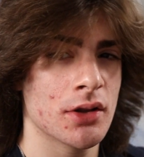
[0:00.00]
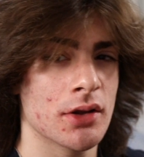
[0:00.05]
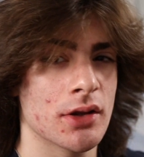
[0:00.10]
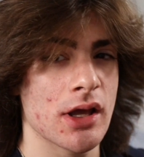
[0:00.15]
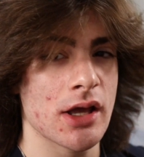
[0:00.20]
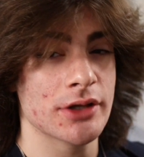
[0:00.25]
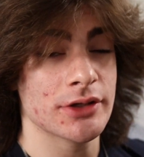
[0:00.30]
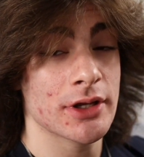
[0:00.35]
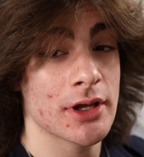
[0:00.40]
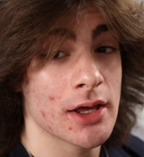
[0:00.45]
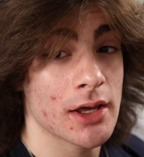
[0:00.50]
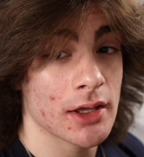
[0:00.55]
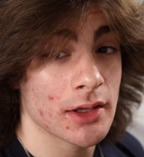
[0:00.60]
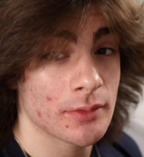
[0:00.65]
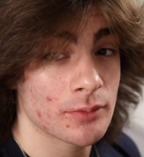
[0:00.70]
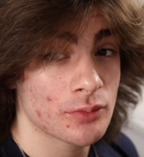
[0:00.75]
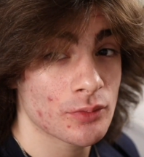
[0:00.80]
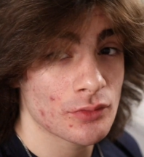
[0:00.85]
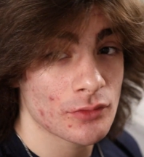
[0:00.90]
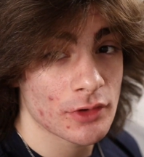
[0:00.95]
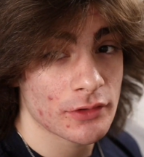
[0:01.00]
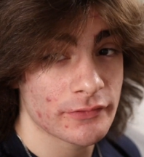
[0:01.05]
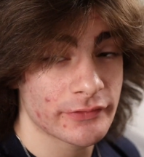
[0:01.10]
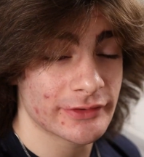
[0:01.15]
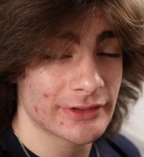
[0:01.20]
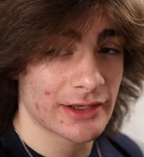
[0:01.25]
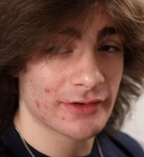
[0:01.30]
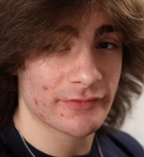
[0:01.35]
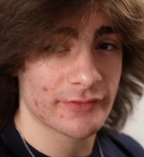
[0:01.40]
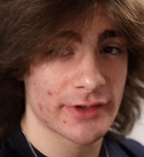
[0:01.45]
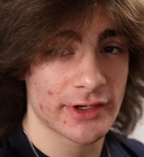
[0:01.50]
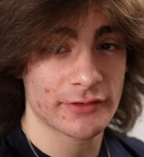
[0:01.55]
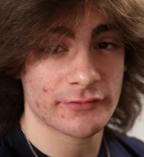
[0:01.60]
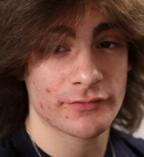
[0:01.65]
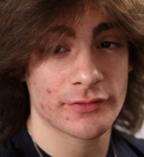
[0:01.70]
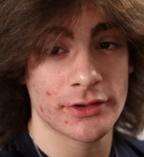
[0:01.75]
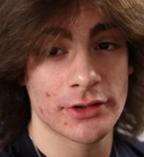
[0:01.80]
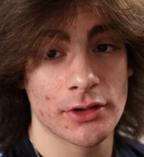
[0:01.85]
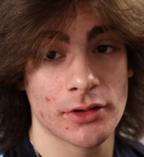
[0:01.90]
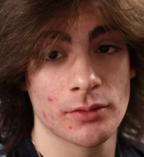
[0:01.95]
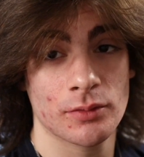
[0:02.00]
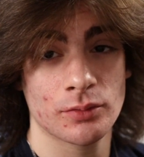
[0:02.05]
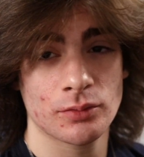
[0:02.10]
And yeah, see you guys in the next video.